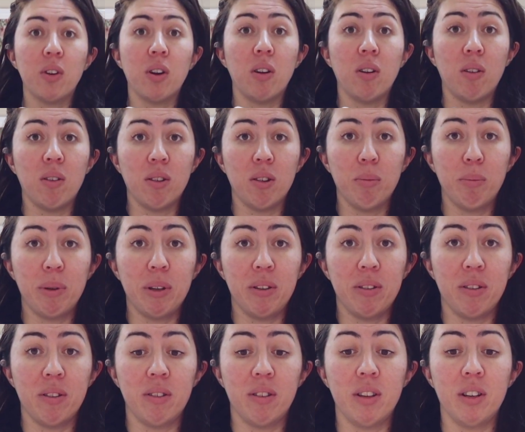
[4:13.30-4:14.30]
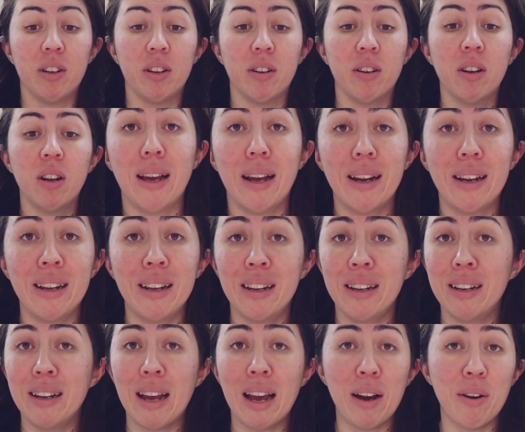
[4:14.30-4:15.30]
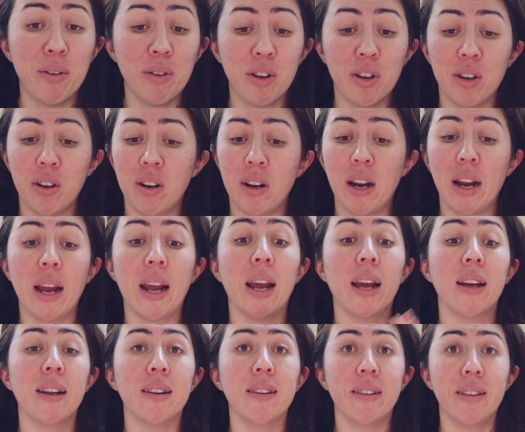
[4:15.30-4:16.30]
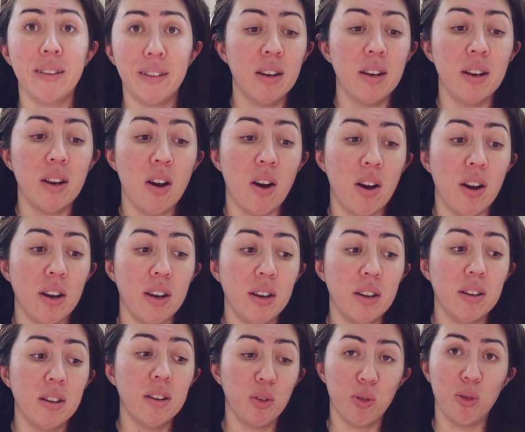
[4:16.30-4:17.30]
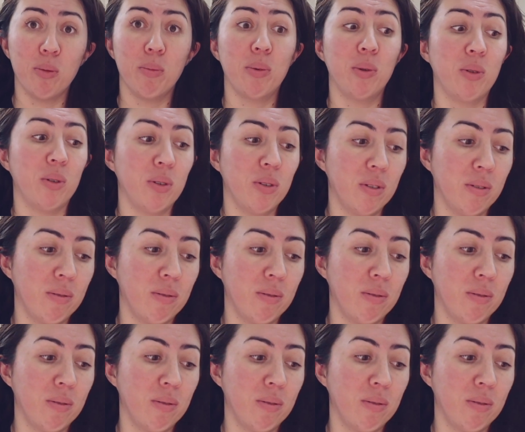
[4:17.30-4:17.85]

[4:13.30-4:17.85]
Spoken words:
got all the pieces here, lining, outer, and non-fusible